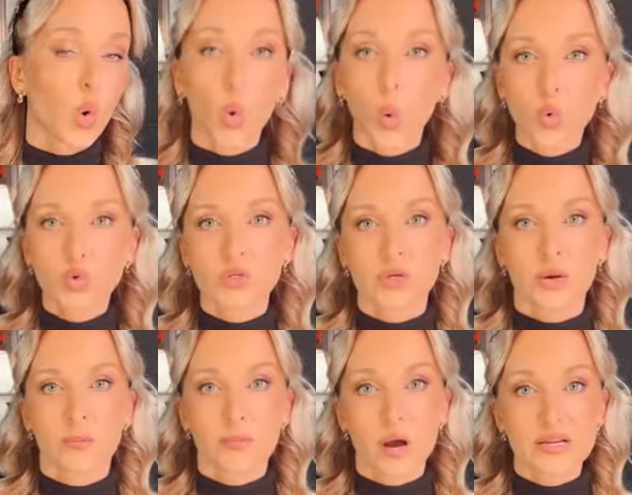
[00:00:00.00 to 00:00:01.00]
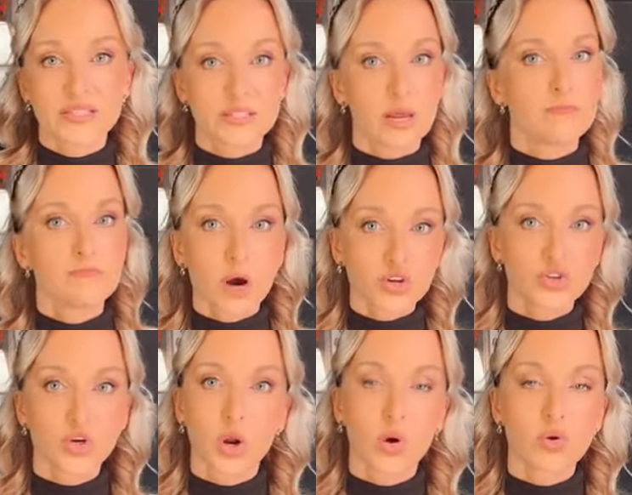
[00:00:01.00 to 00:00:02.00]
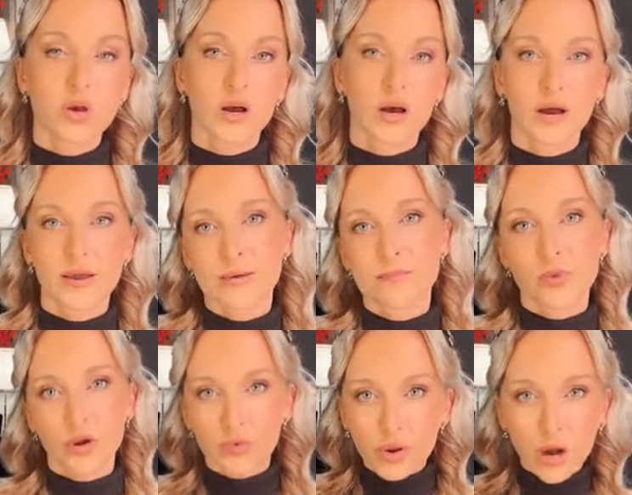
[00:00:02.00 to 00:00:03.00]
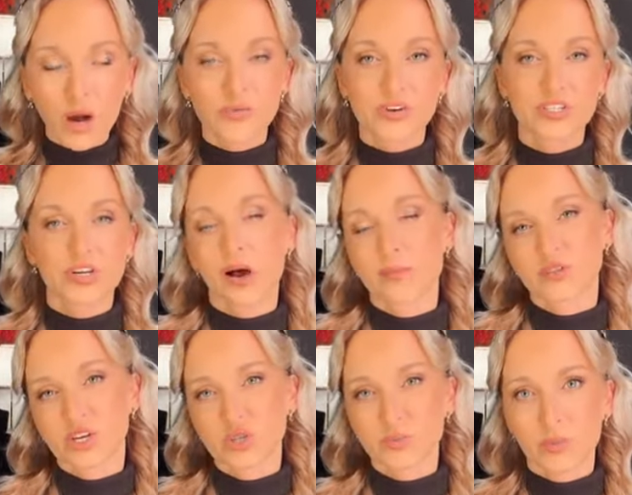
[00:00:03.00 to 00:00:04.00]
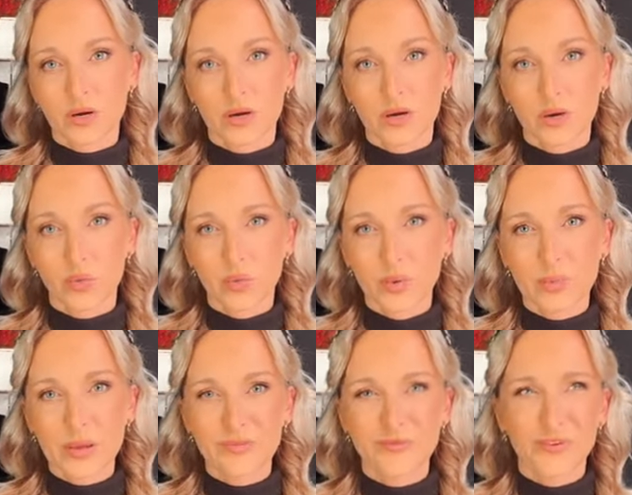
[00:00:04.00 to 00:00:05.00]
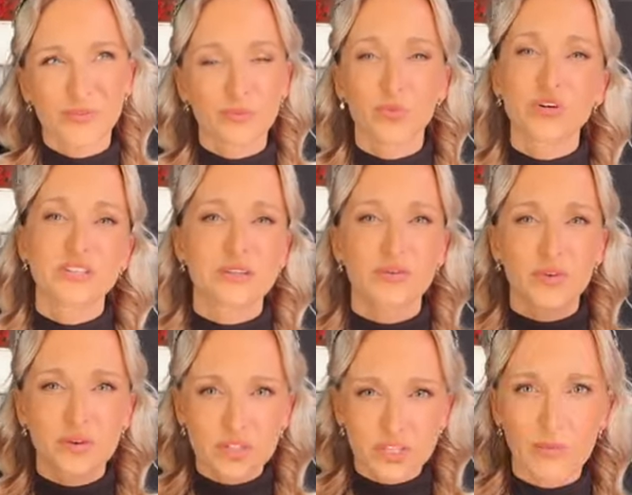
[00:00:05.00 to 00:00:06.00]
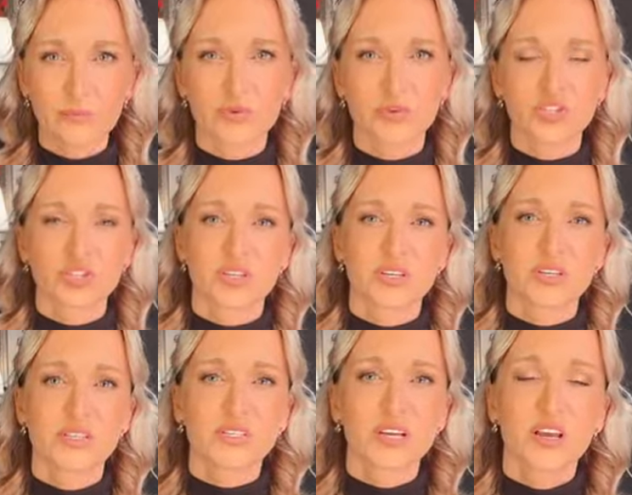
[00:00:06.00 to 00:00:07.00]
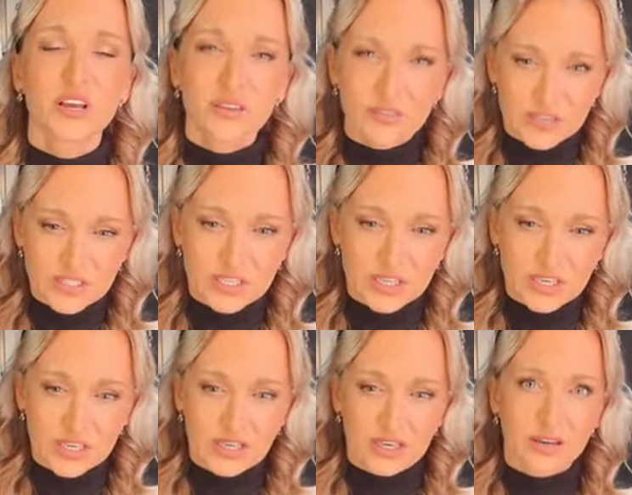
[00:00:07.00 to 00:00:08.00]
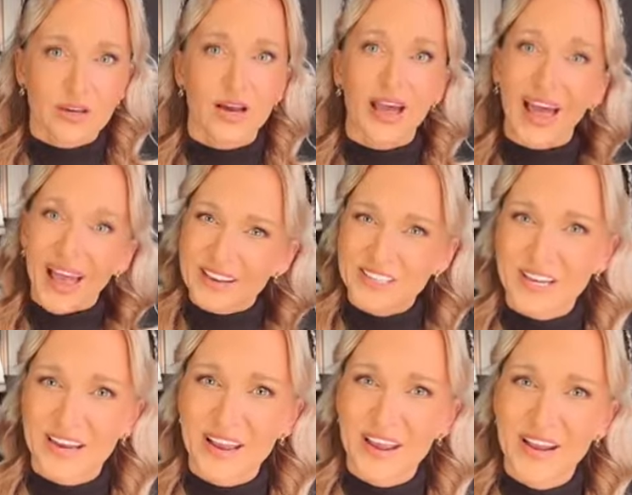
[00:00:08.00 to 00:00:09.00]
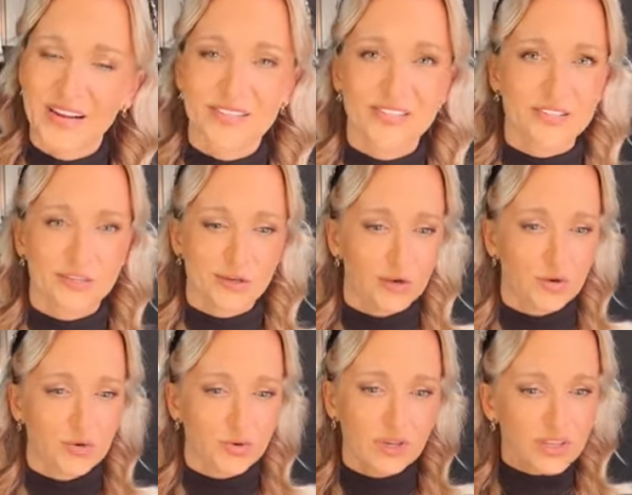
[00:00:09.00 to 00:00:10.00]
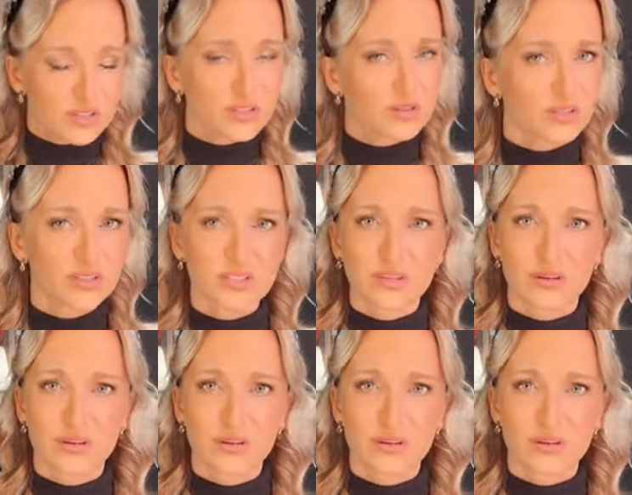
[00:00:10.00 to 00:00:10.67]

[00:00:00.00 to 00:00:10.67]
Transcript: cold might stay much longer. In recovery time will be with more severe temperatures, fatigue, headaches. You know, it's